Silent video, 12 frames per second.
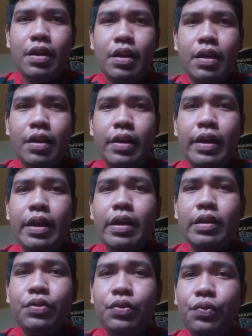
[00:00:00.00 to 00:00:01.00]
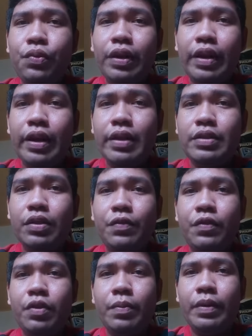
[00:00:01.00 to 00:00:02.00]
There are two kinds of
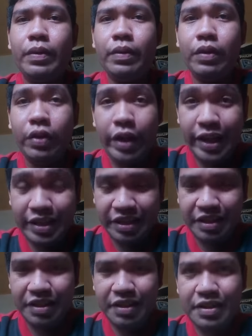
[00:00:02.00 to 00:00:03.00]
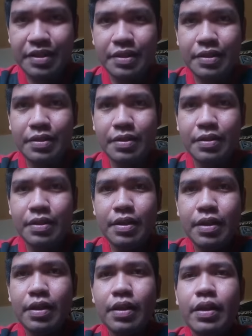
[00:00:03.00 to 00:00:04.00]
connection,
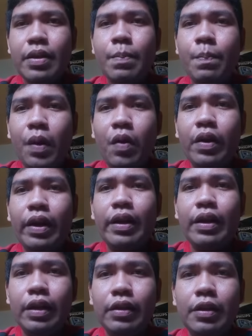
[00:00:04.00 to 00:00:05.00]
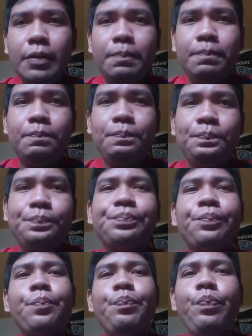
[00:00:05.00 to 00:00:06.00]
power and data.
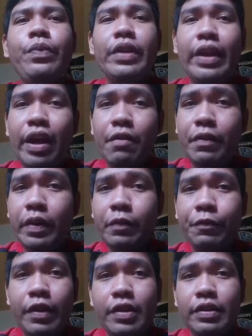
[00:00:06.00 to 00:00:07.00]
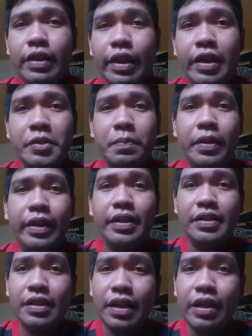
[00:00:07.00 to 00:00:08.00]
Every device that has been
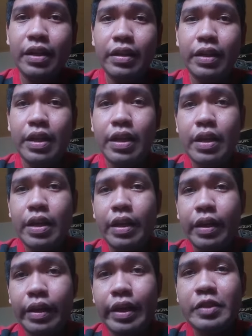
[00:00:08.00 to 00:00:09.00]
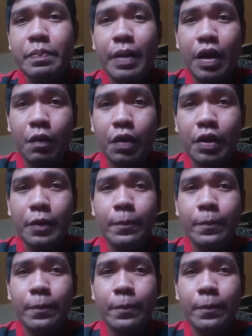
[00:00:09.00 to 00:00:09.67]
installed needs power.